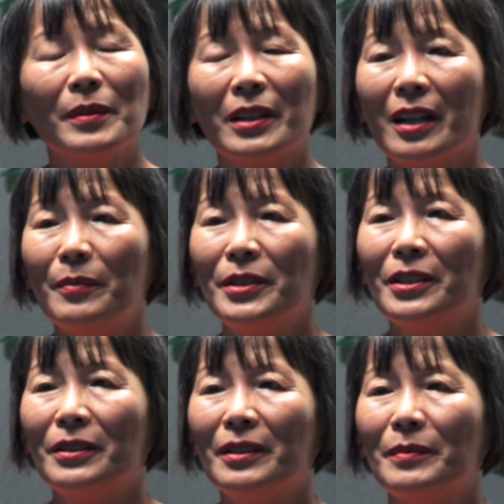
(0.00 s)
coming up.
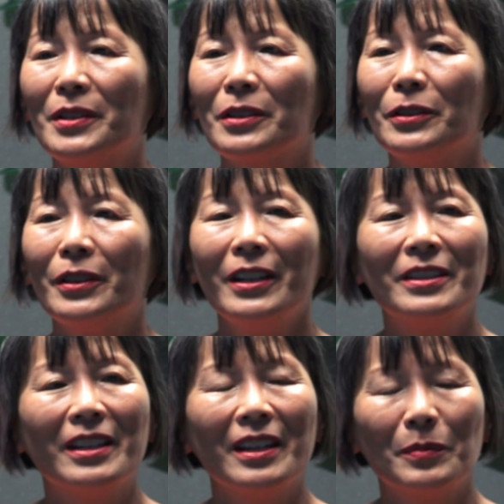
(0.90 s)
I'm just looking
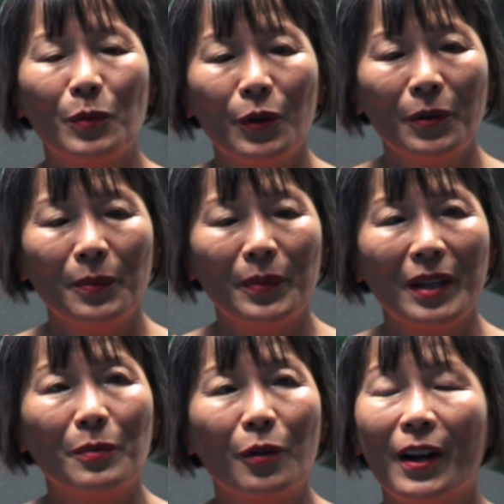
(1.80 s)
to get more
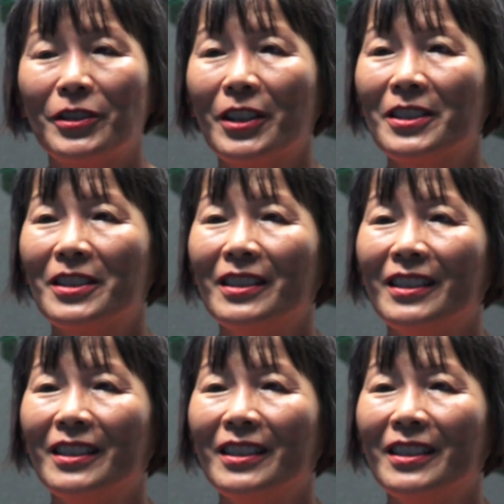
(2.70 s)
big projects.